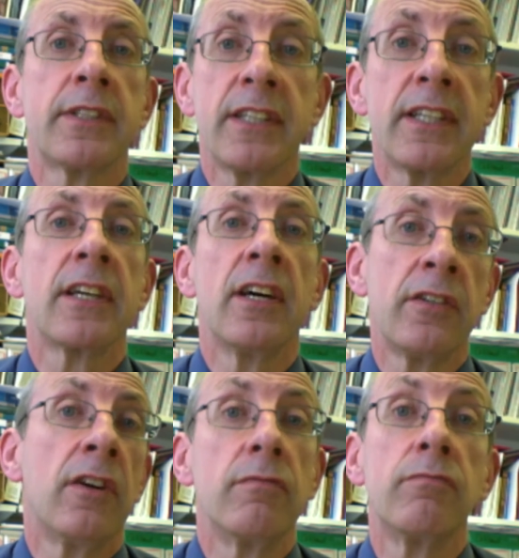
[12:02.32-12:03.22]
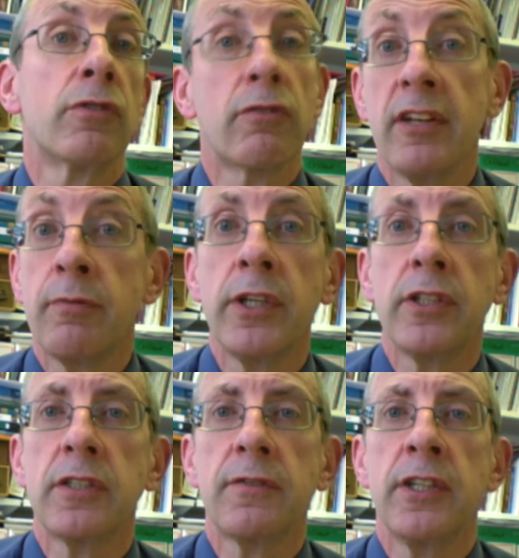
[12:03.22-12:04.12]
that are not grave
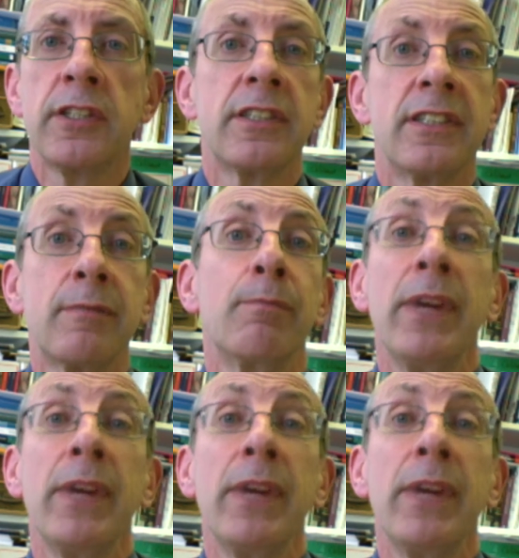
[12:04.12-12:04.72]
breaches, for instance,